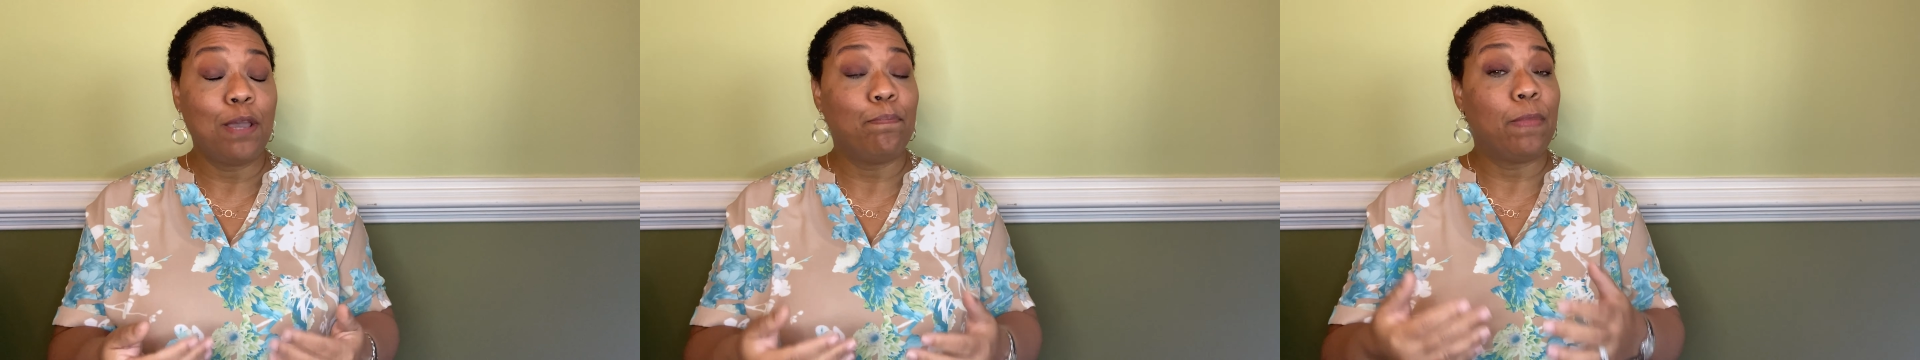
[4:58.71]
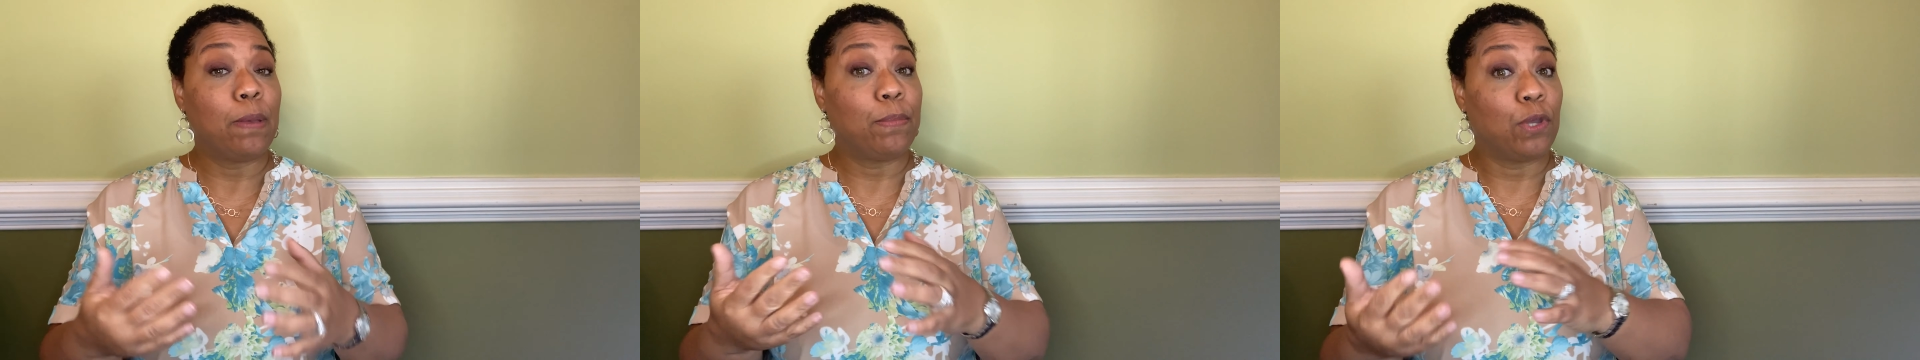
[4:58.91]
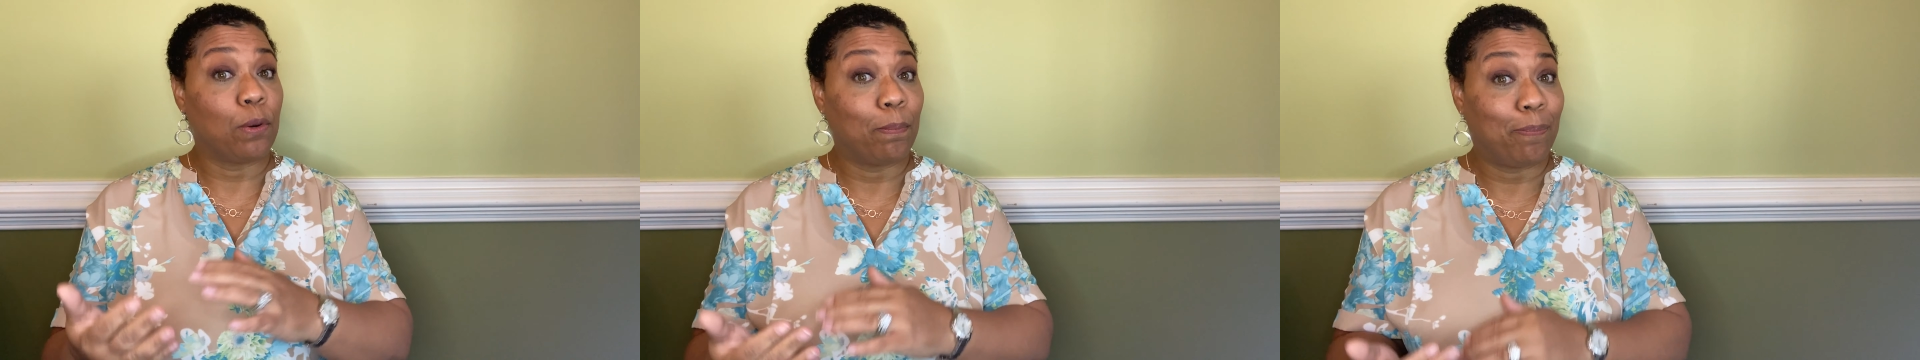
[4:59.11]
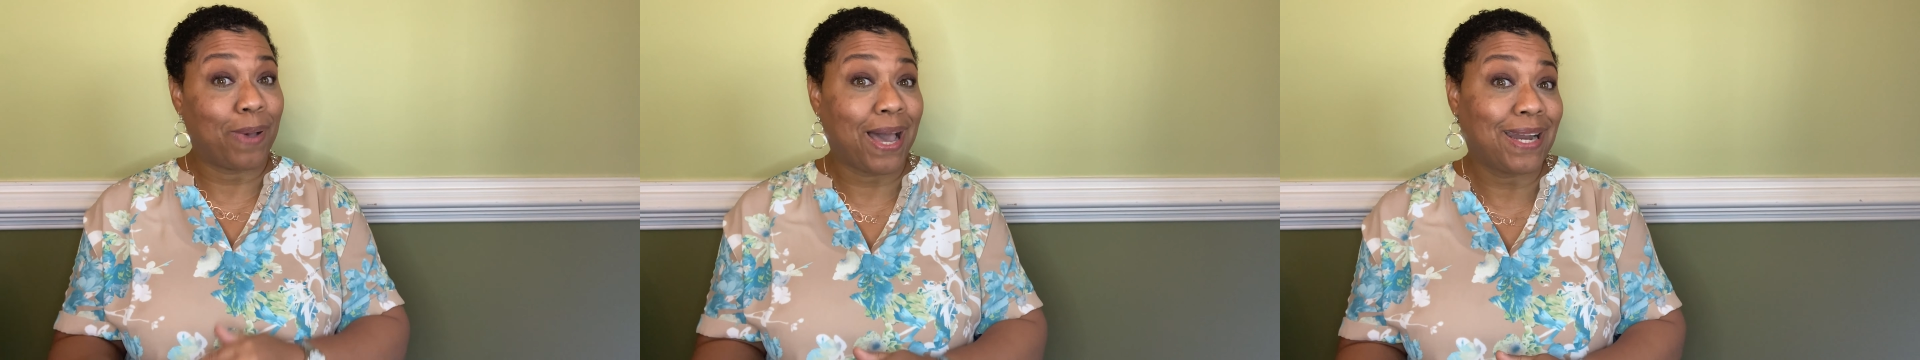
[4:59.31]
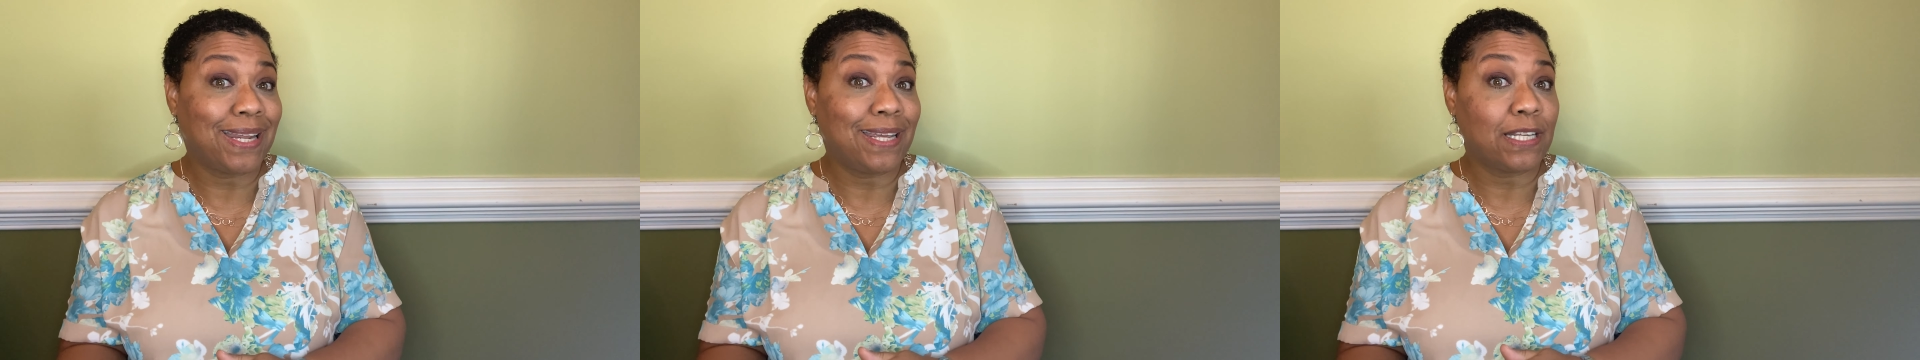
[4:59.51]
maybe your
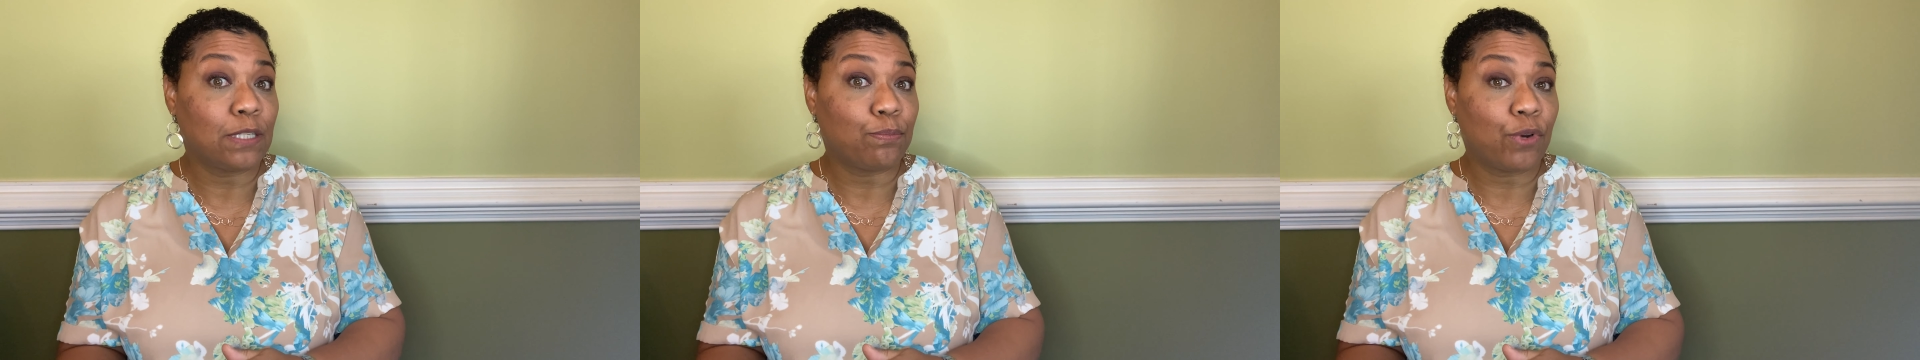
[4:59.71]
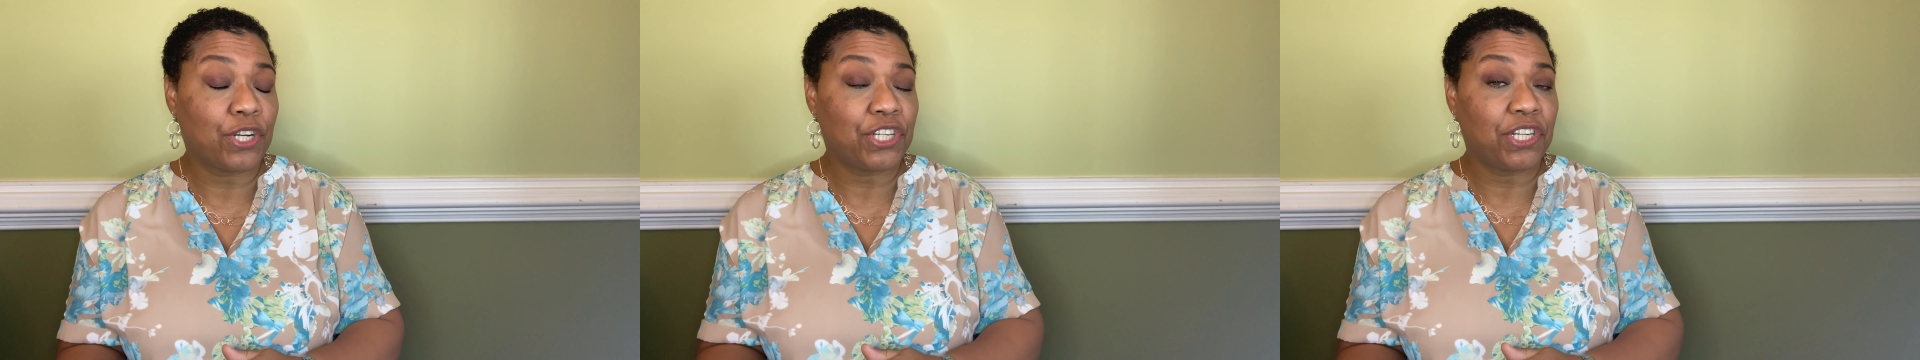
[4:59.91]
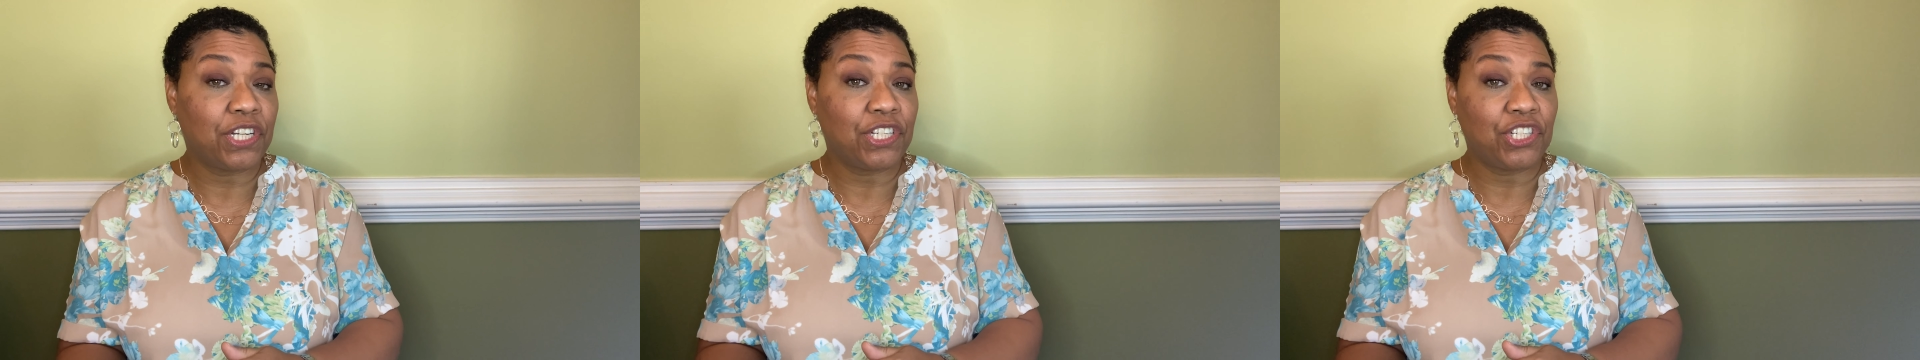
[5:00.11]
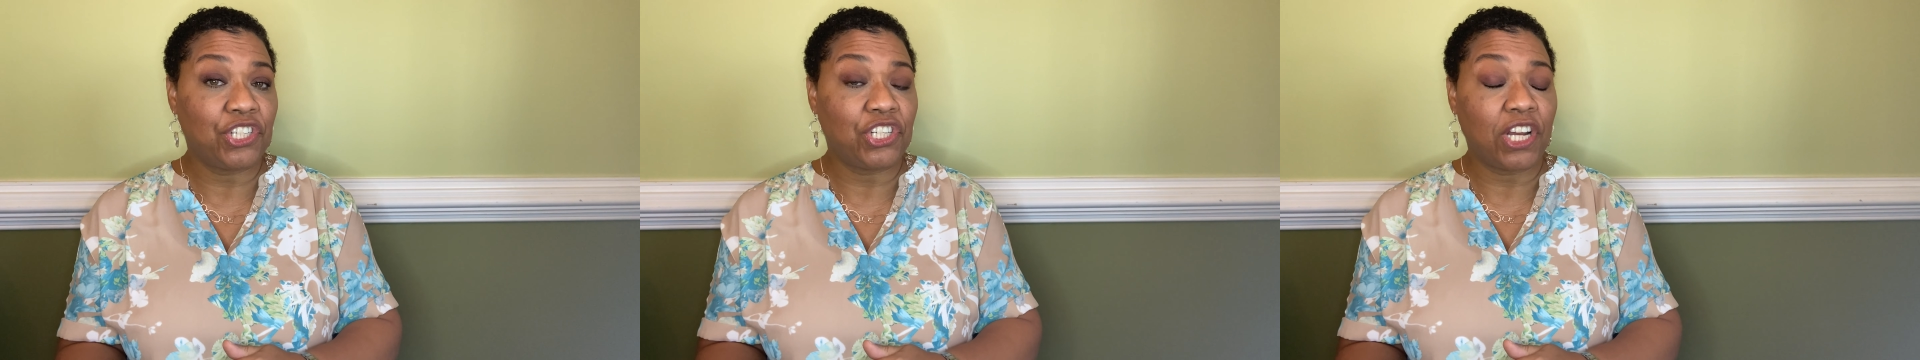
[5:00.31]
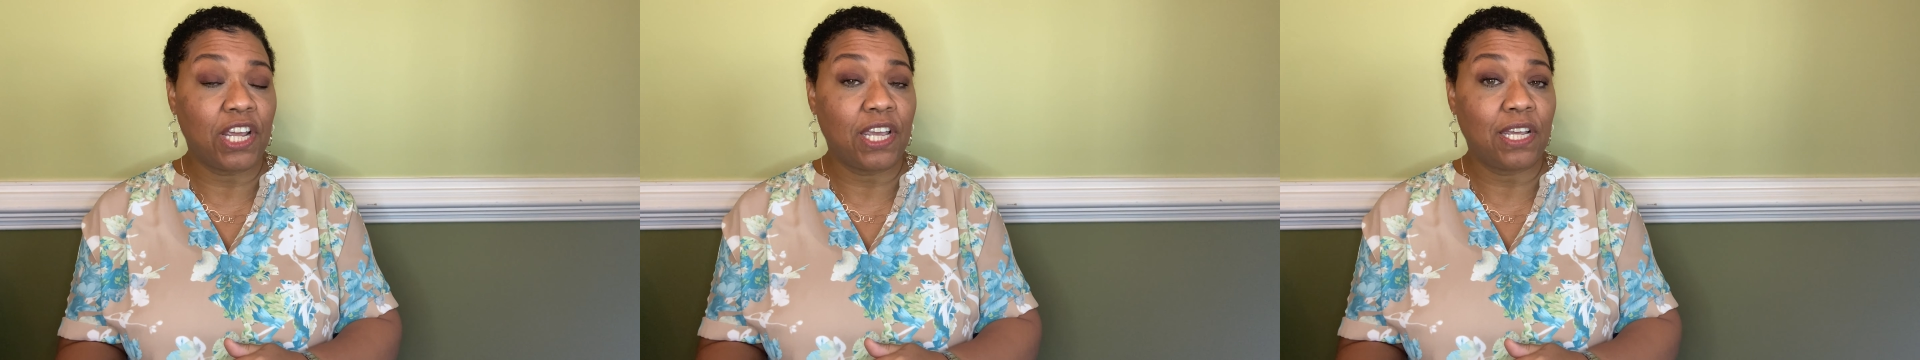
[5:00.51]
body expression has
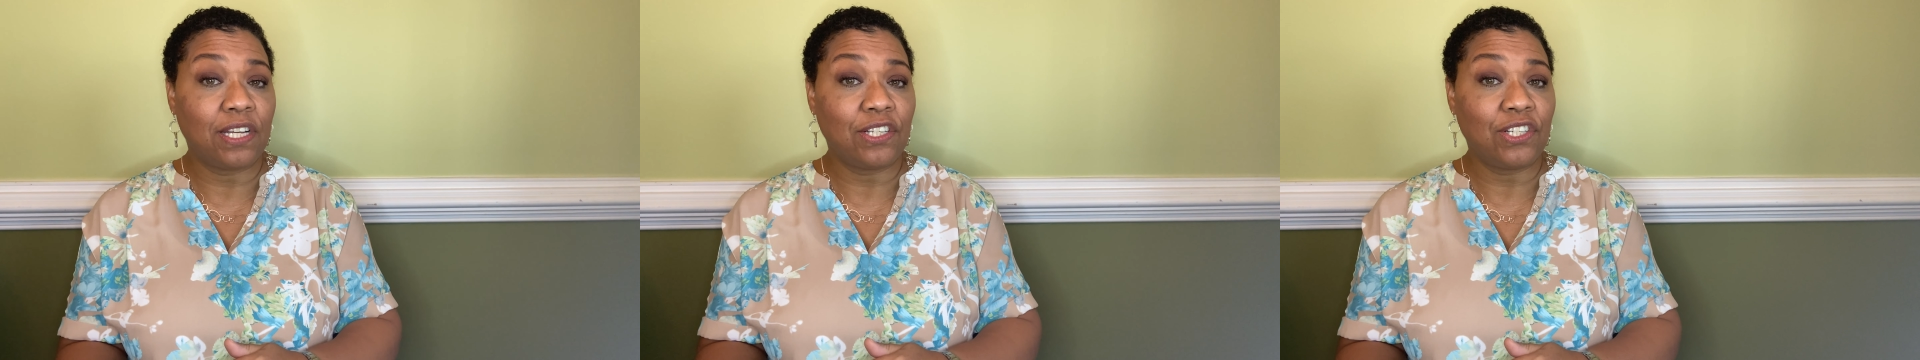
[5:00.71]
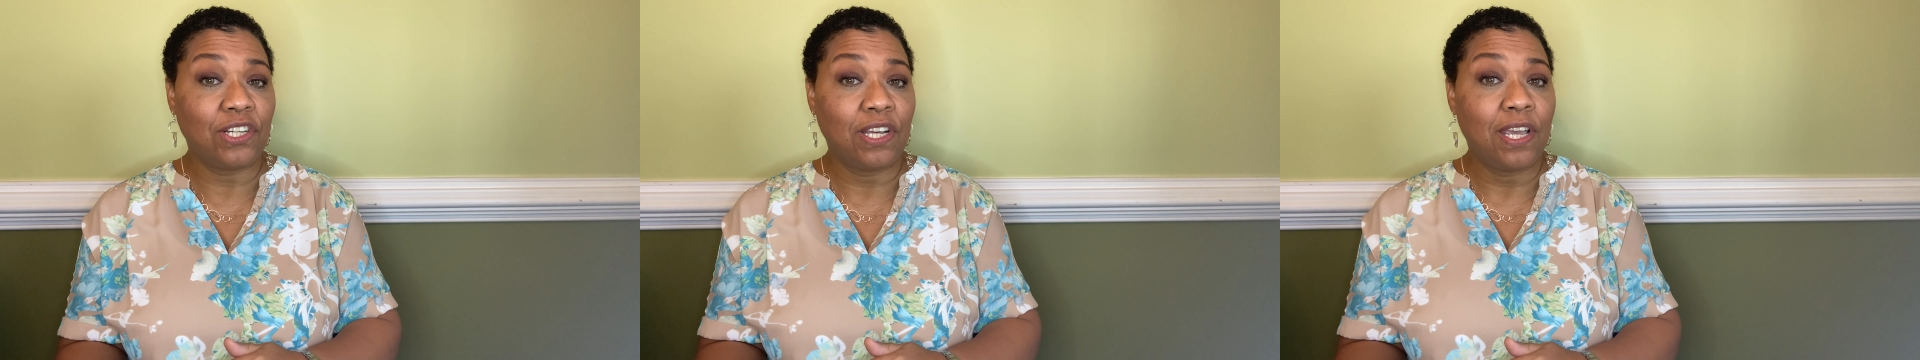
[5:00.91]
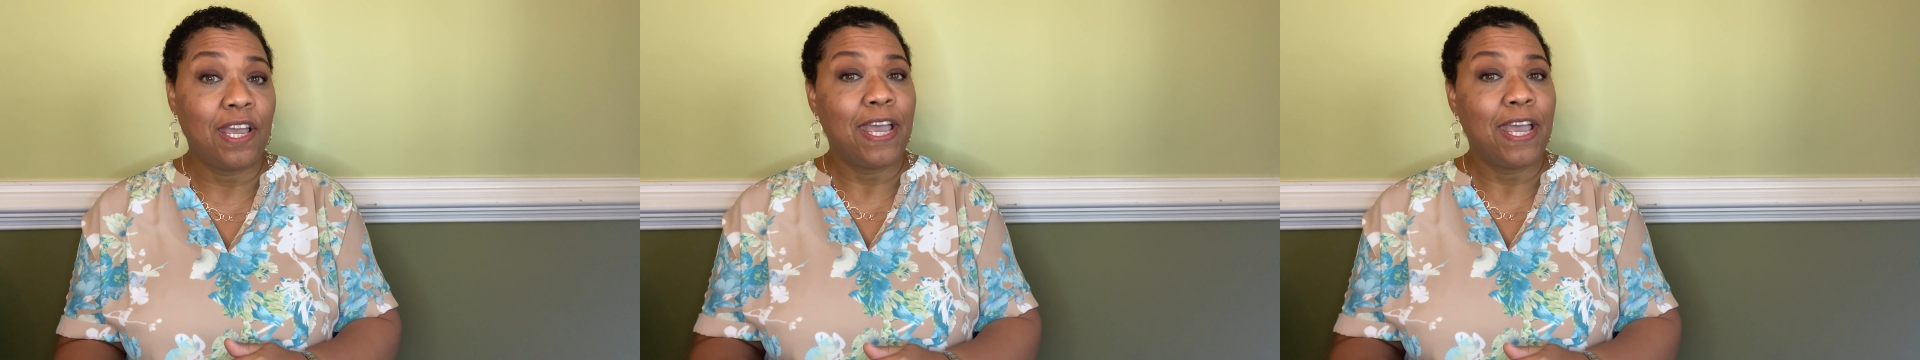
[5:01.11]
changed,